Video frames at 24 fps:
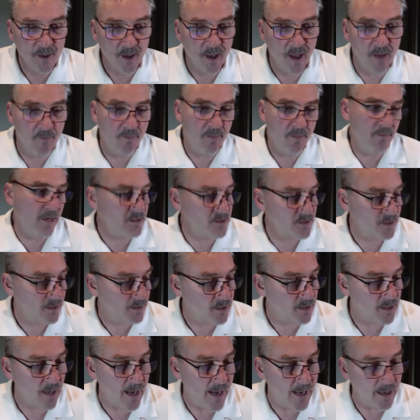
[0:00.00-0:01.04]
And my son
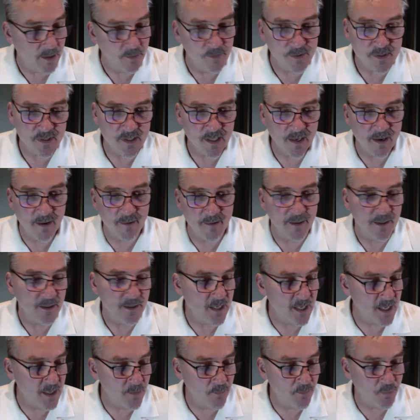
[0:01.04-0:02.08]
Kyle was there and
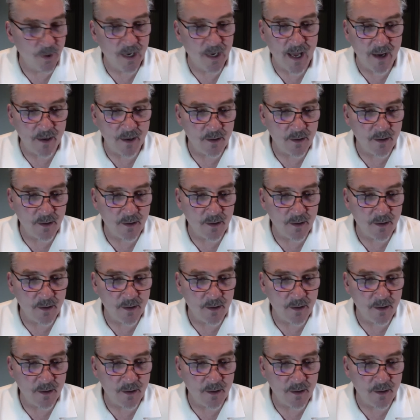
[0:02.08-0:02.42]
he put out a